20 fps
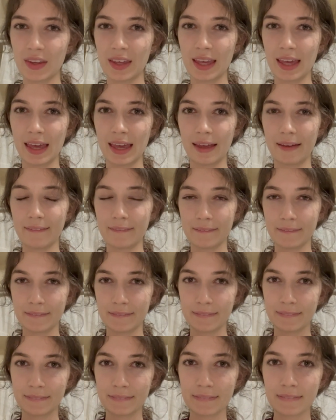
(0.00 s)
Okay.
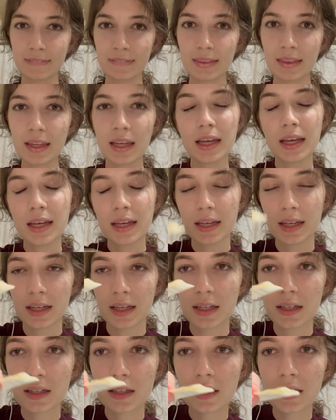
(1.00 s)

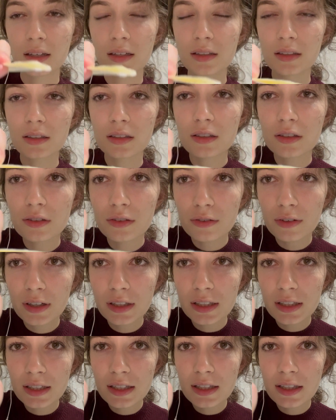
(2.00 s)
And what
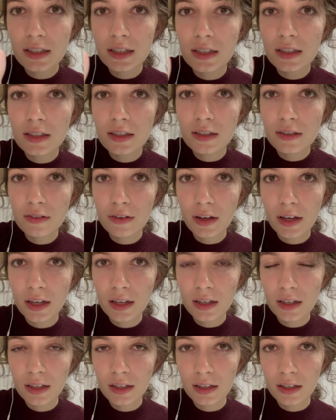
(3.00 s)
is this one?
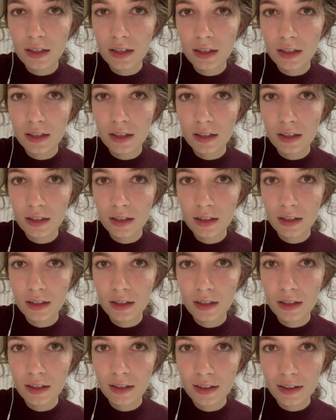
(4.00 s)

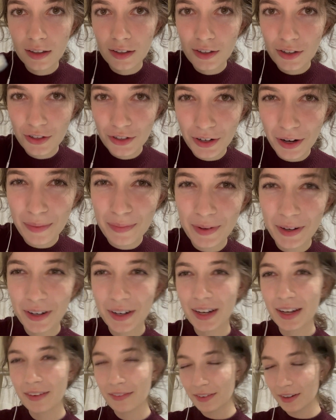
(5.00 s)

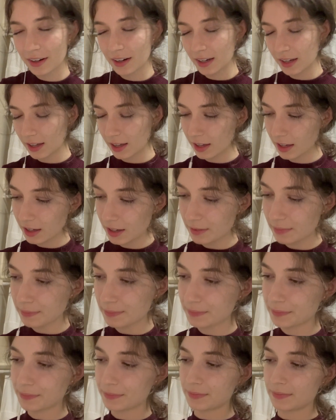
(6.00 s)
Strawberry. Very good.
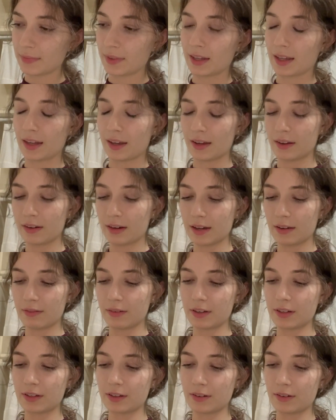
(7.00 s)
Alright,
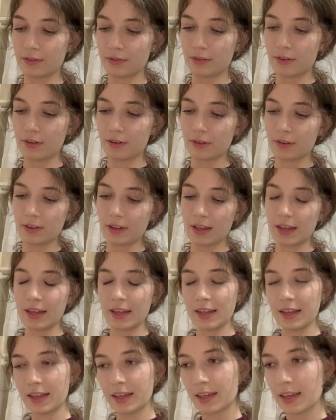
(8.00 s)
wonderful.
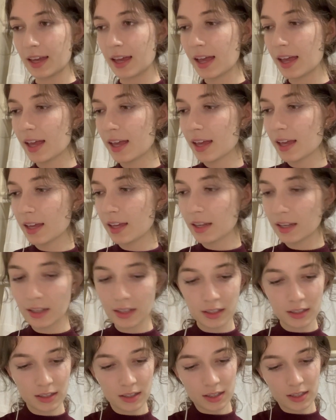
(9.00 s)

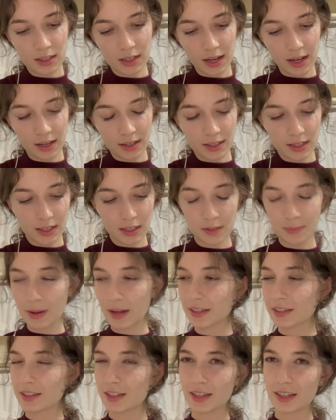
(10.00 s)
And as
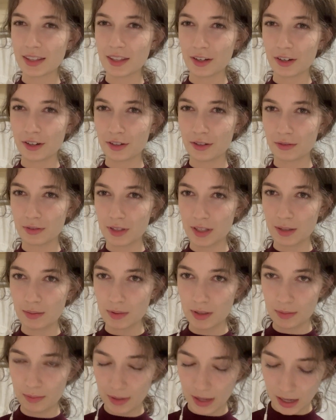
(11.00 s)
expected, there don't seem
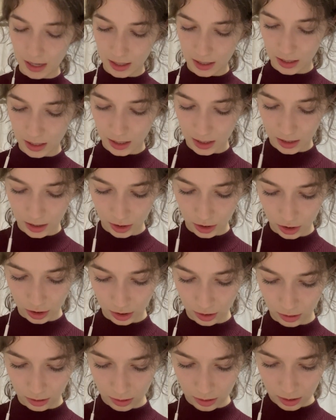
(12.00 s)
to be any
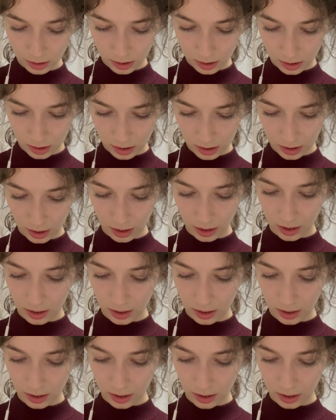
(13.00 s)
issues